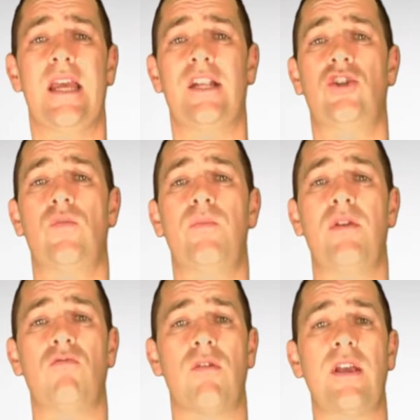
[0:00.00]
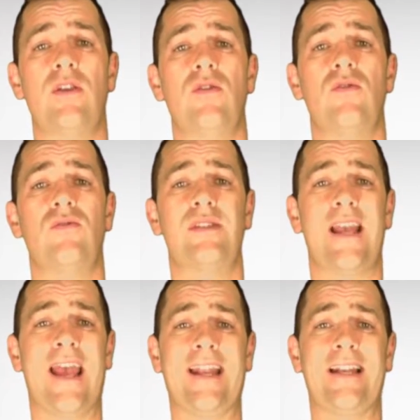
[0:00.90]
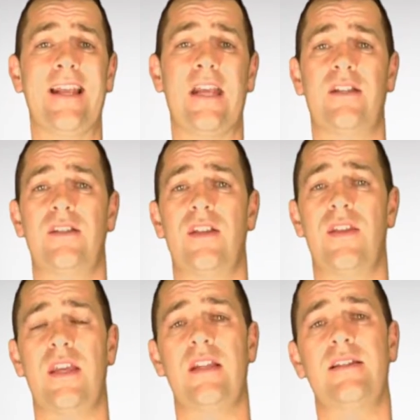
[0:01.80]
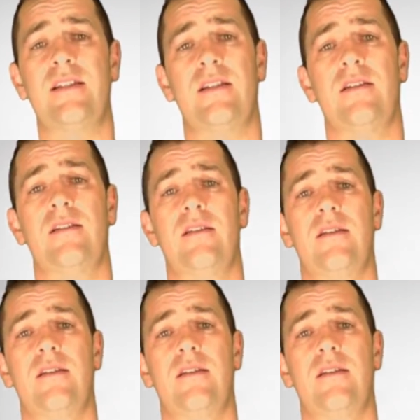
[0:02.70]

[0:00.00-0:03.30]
it should be reused and linked to the incident.